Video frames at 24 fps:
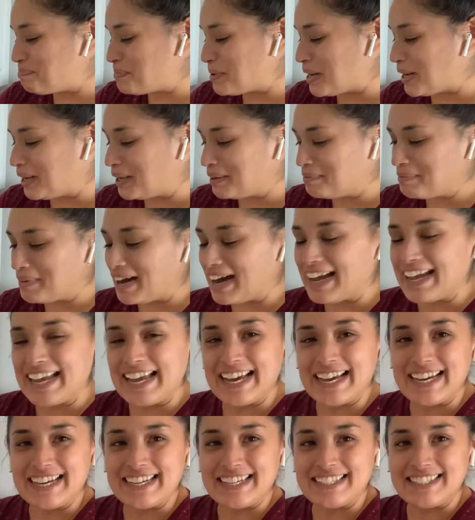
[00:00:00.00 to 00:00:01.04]
I
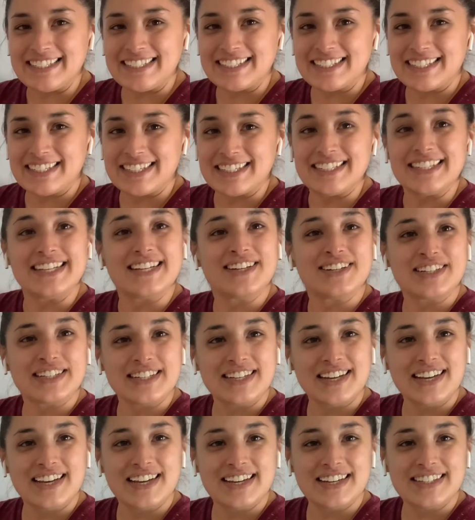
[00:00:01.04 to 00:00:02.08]
had honey on
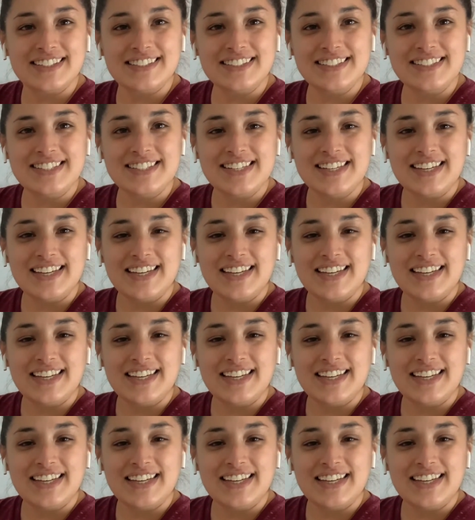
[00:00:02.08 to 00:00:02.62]
hand,